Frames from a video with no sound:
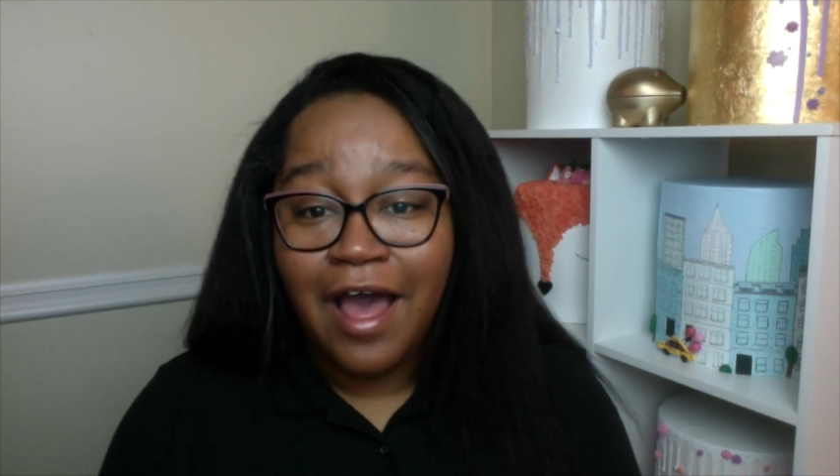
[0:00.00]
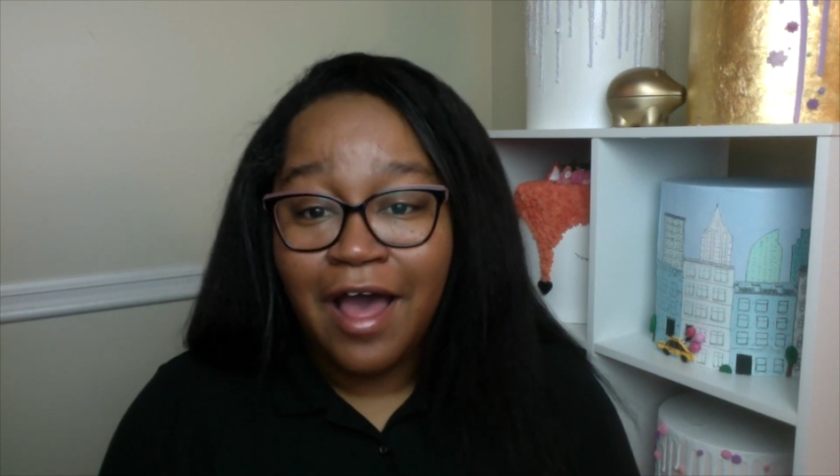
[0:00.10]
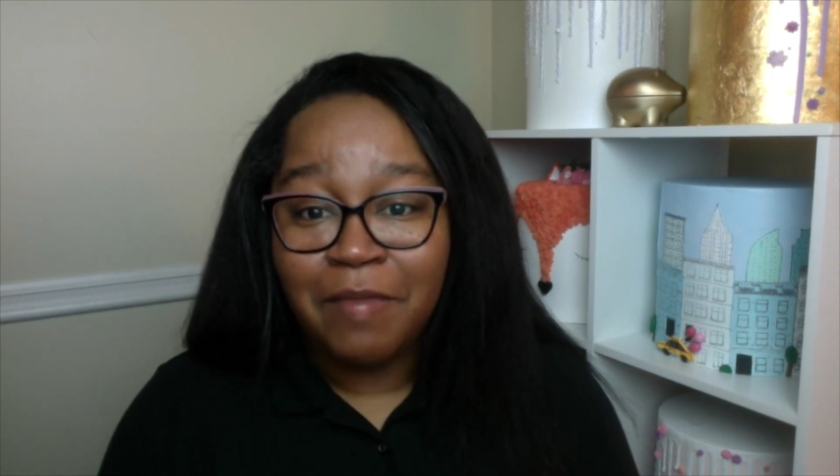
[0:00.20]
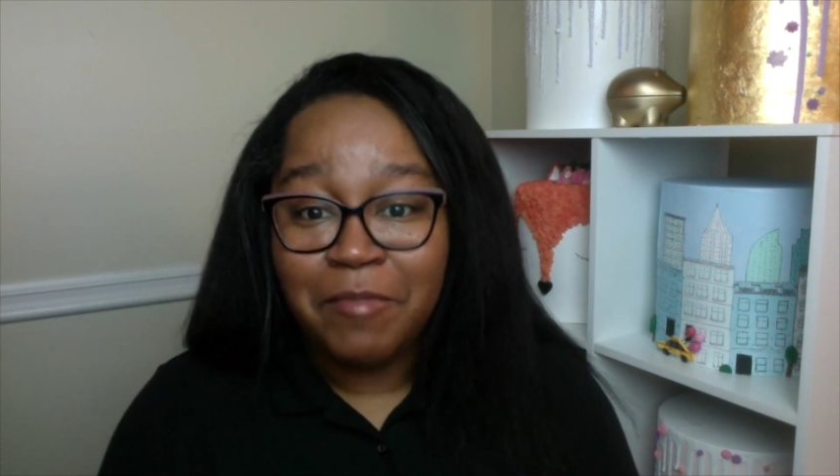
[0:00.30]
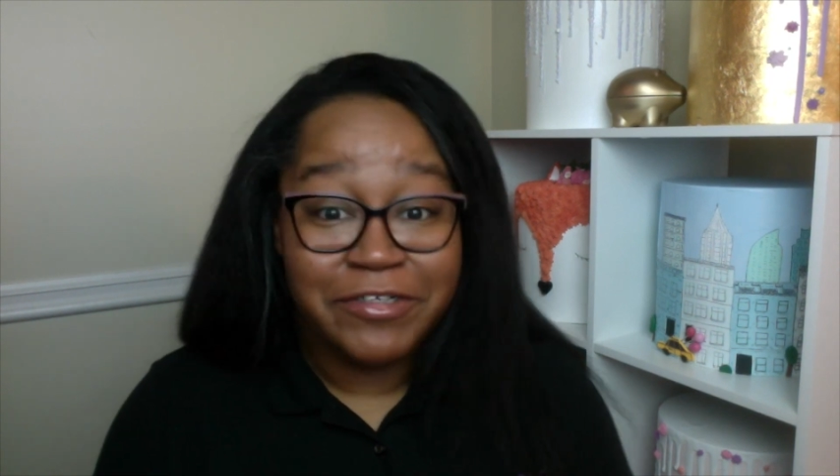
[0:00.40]

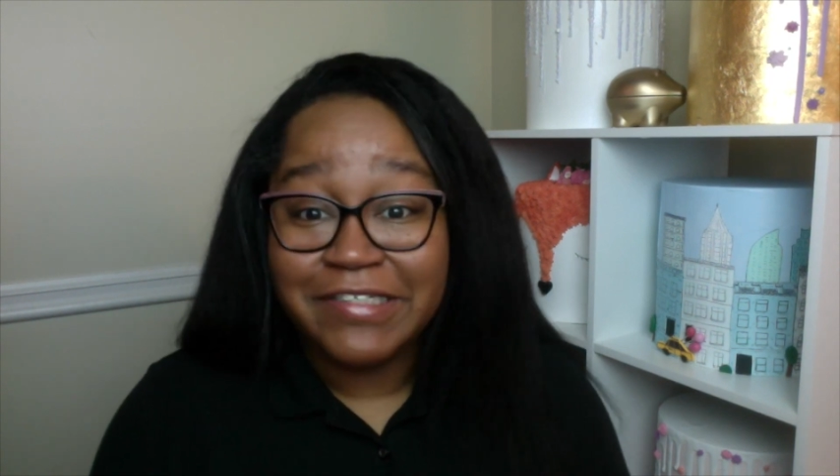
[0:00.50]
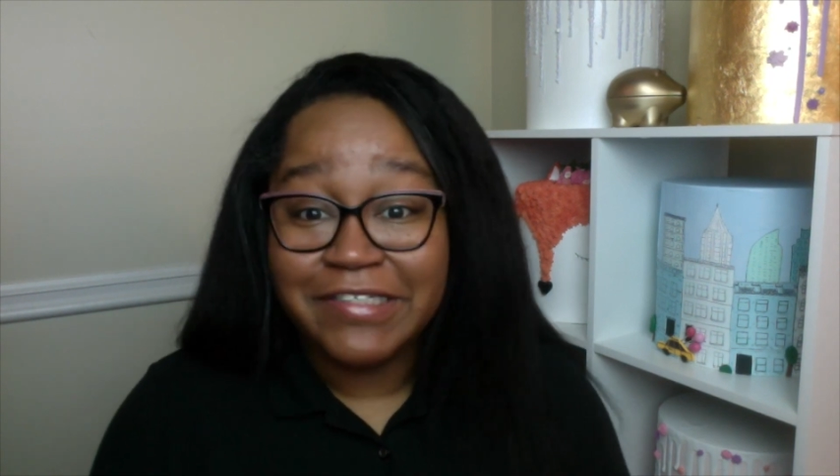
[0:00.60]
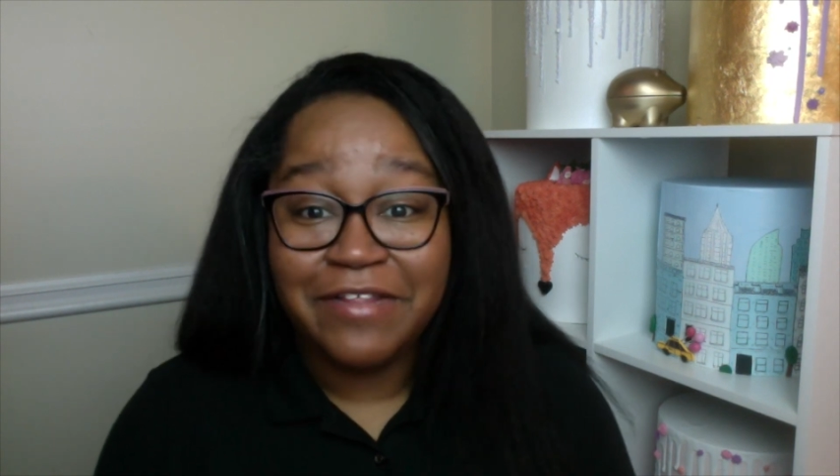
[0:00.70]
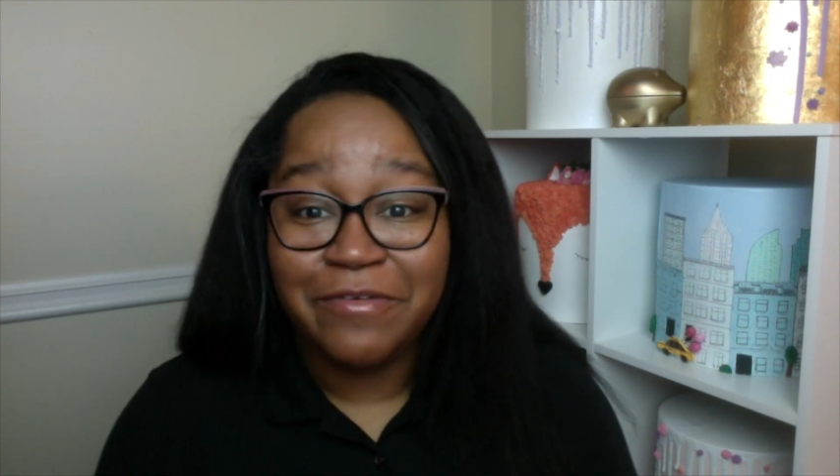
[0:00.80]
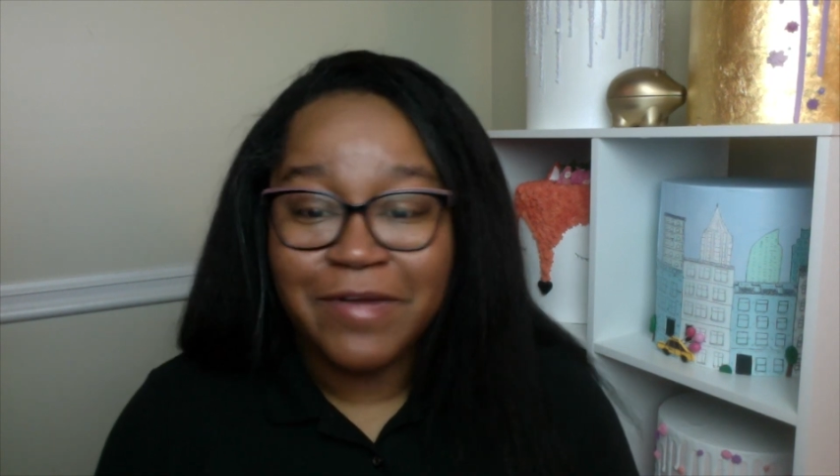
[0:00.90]
or should I
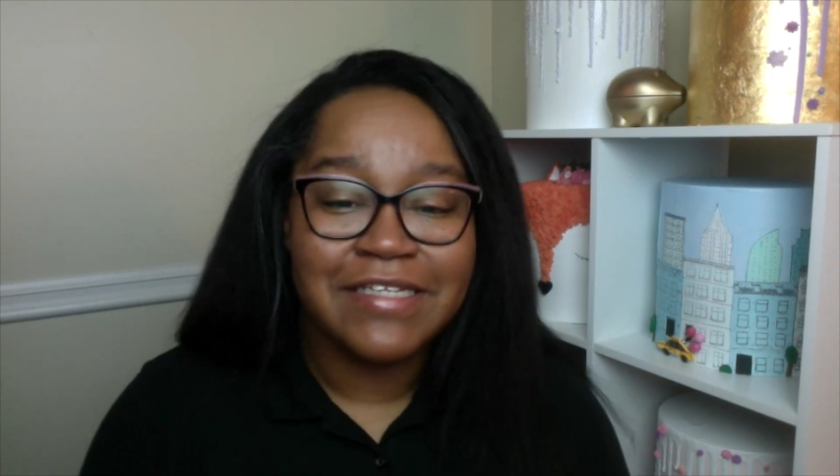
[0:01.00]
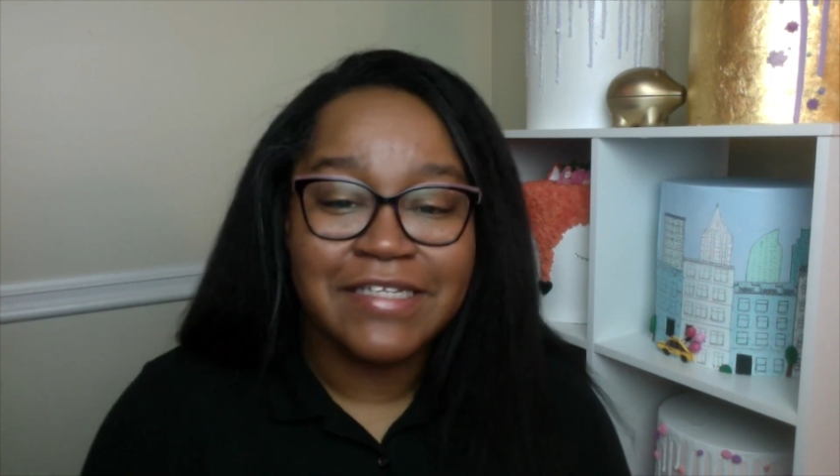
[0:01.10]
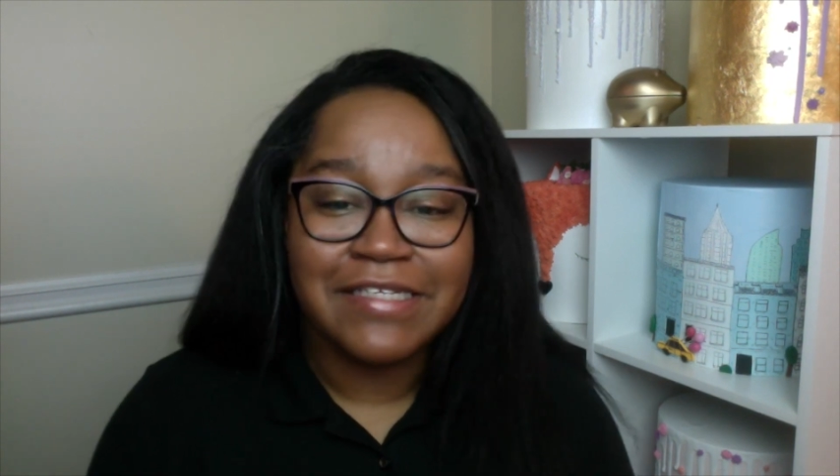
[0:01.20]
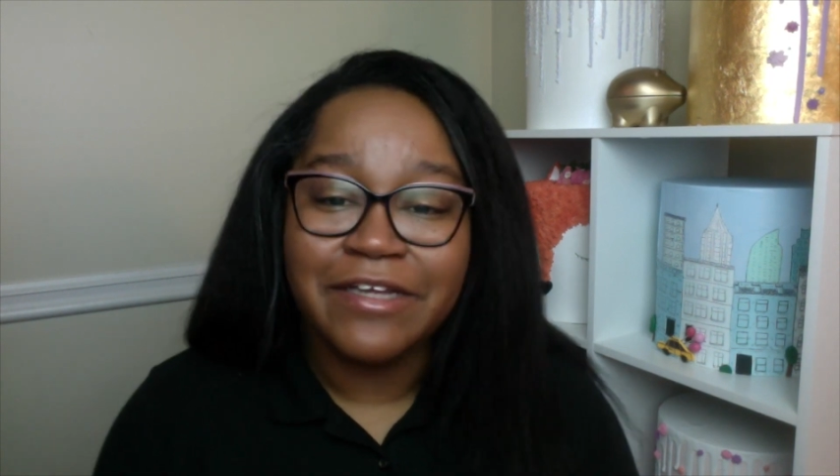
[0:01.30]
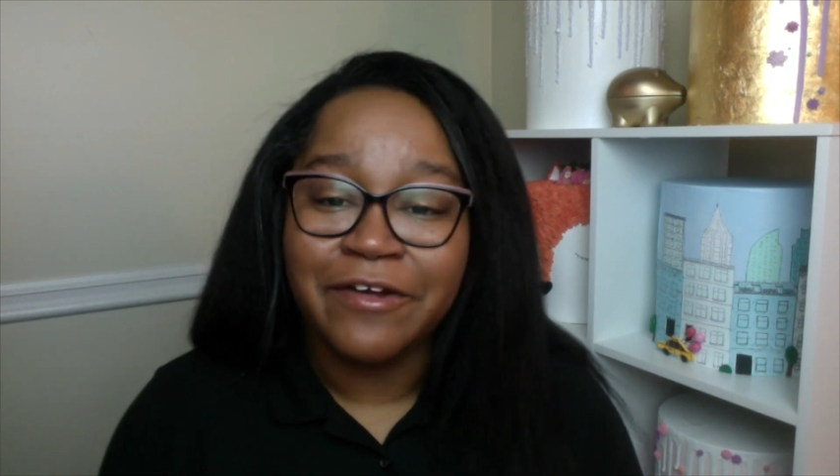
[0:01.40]
say the rest of
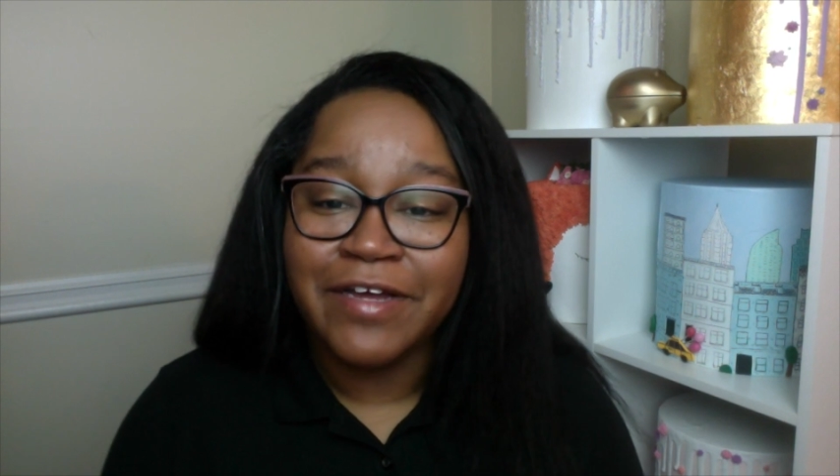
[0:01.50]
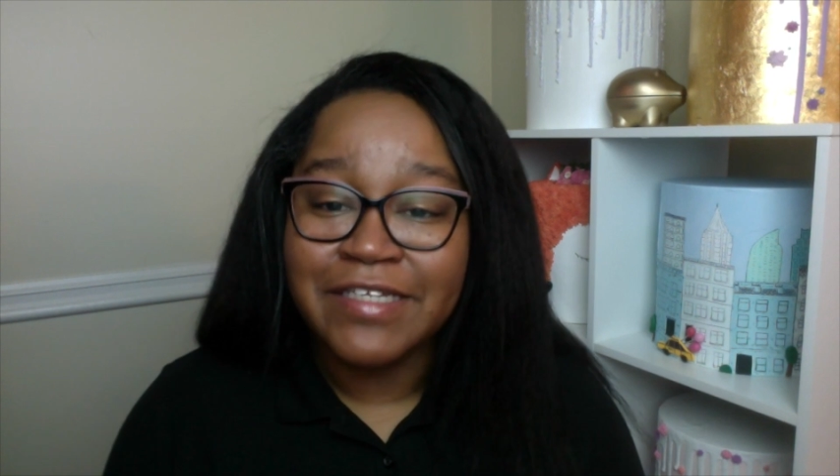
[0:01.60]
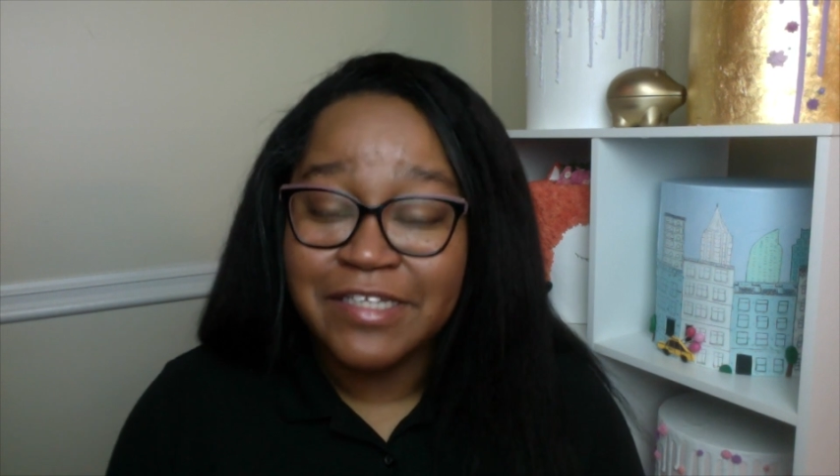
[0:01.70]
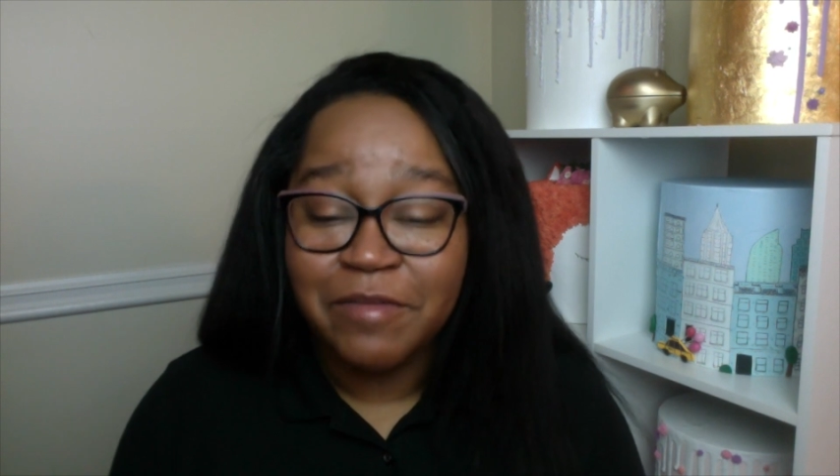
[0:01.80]
the series.